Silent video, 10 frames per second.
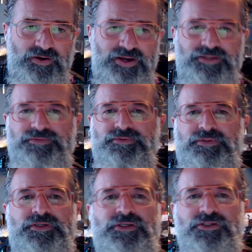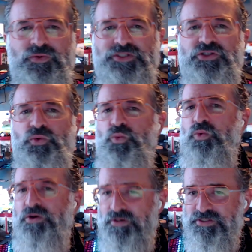All right. So, what's the
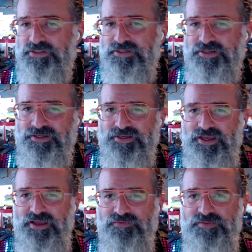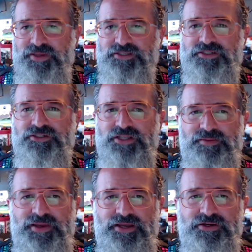worst of a message
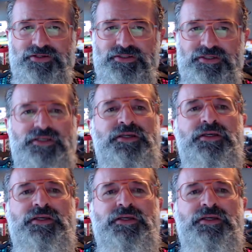that matters?